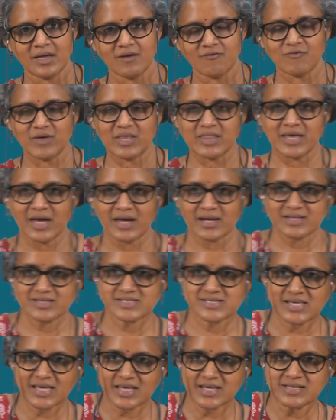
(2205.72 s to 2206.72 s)
when they are in
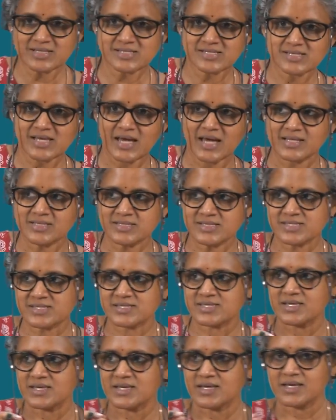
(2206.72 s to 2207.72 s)
single
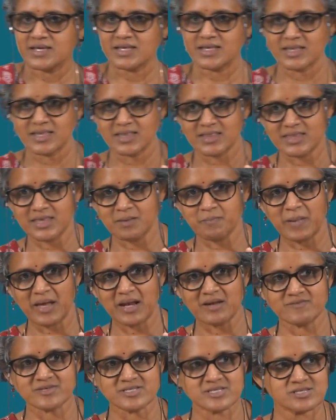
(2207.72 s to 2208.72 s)
stance the
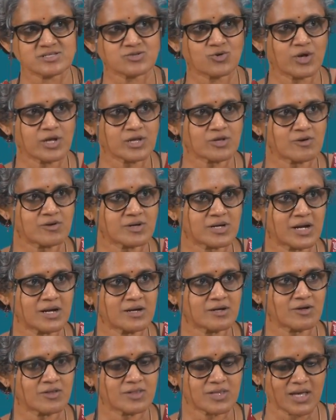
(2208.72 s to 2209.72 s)
pelvis is going to
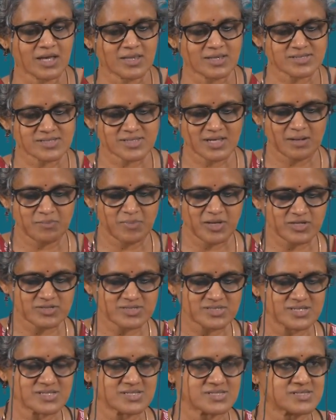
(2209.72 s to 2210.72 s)
tilt on the other side
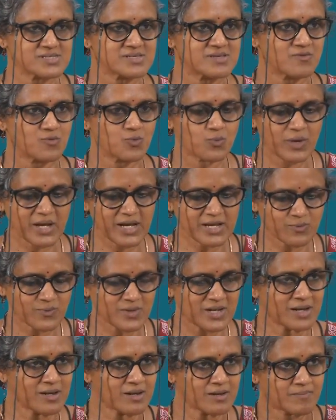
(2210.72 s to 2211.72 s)
because this weight
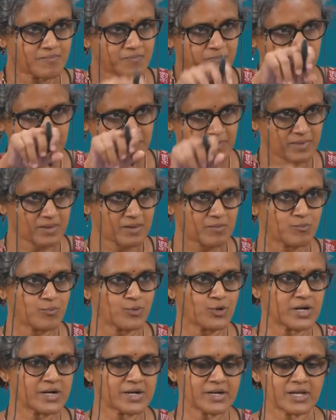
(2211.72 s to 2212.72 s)
will
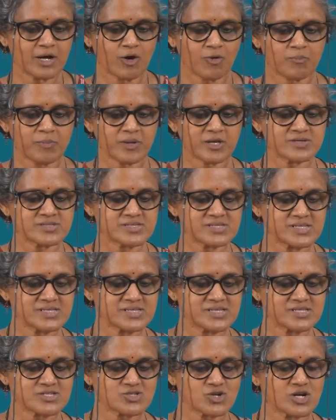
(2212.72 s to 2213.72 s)
pull it down because
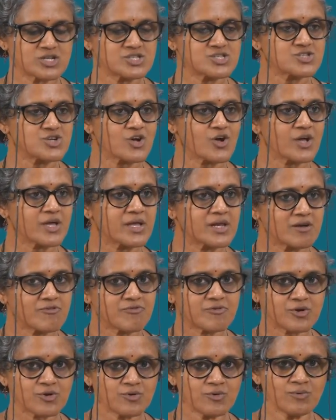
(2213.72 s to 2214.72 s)
this is not strong
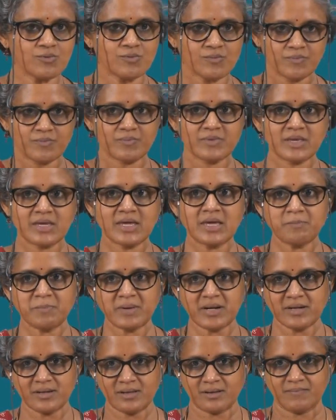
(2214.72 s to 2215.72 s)
enough to keep
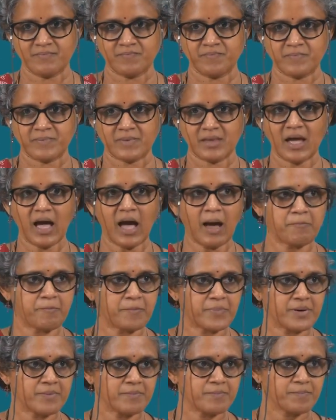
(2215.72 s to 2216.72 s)
it up,